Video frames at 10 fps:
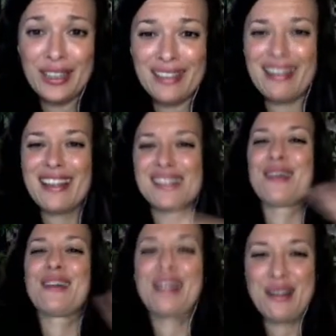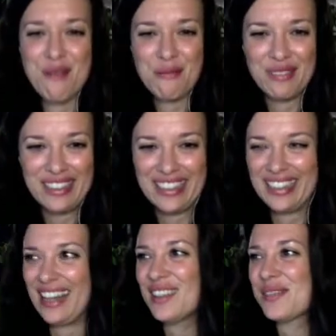And then I started incorporating it
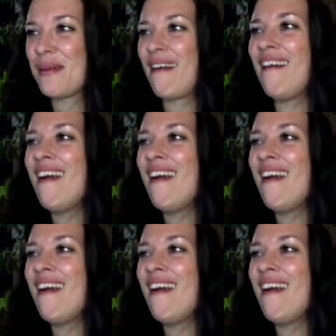elsewhere.